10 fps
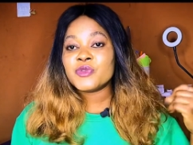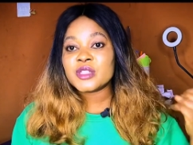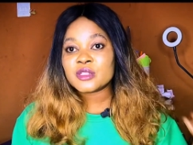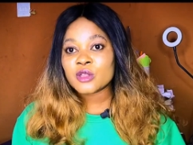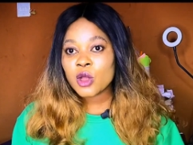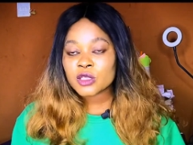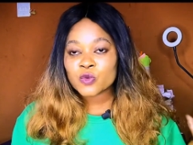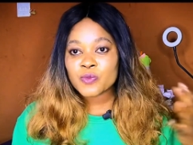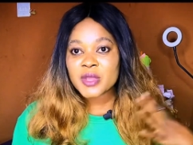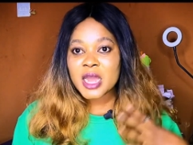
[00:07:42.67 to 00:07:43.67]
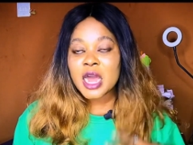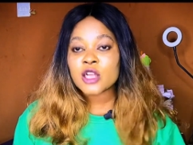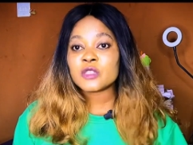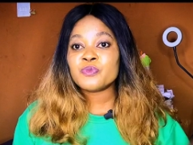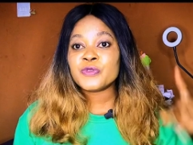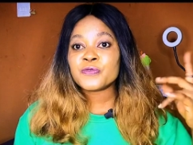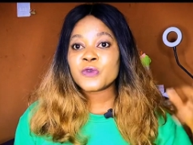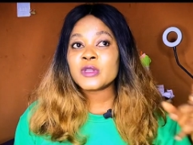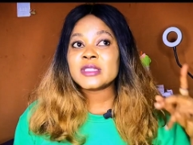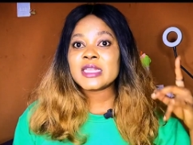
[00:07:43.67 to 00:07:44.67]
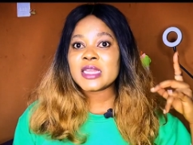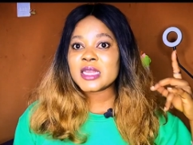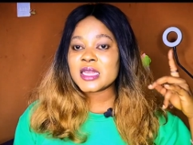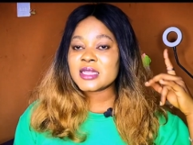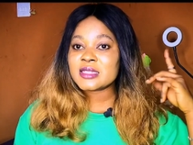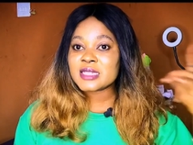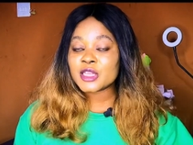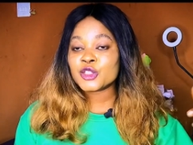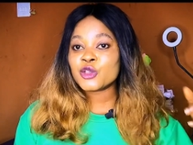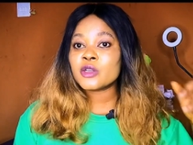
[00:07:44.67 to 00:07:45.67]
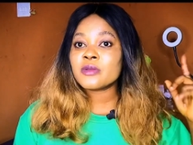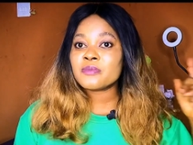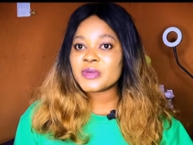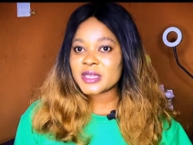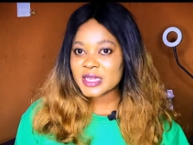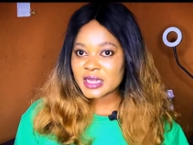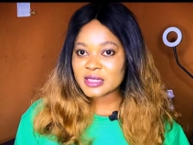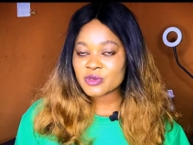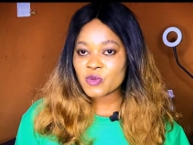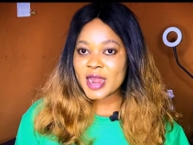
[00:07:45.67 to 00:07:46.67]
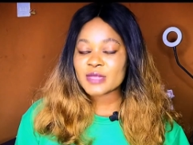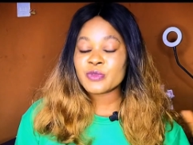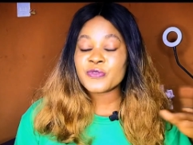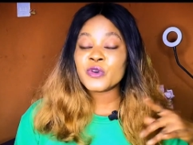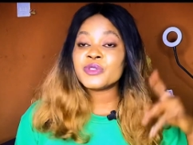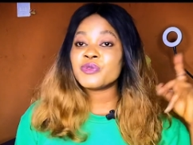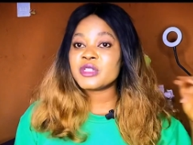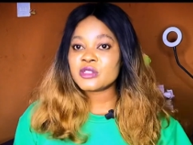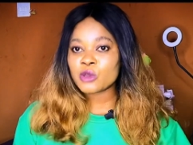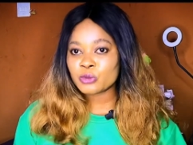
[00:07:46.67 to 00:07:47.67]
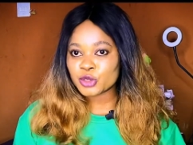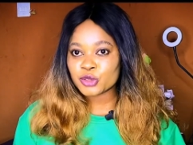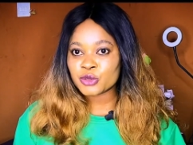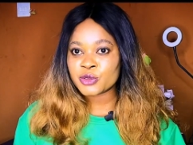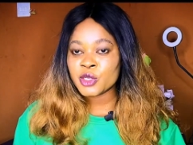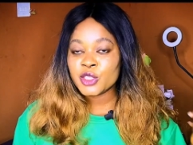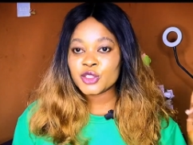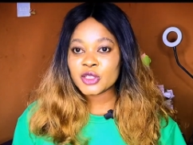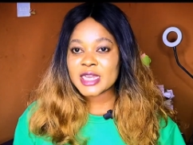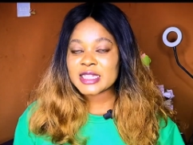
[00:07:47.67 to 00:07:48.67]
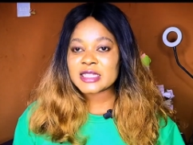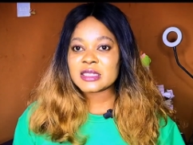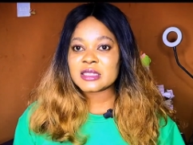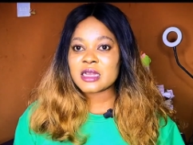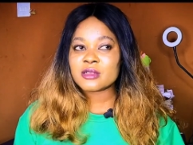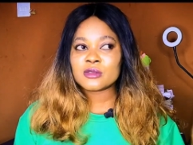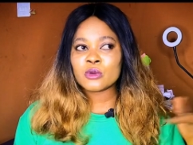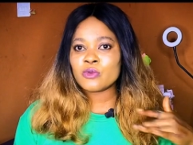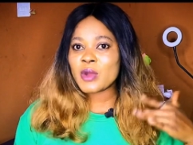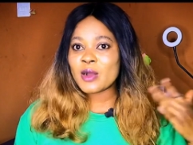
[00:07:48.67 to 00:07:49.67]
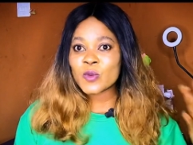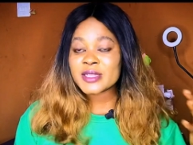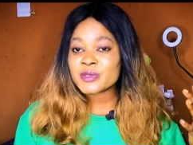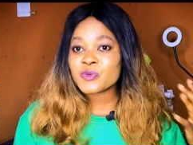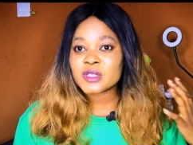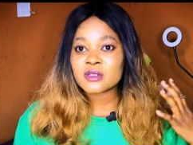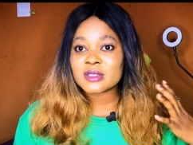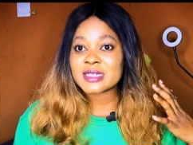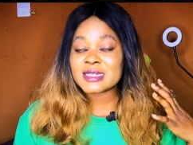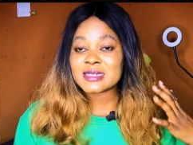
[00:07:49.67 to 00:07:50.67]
result will be out before the section begins, right? Before the resumption. You get it now. So awaiting result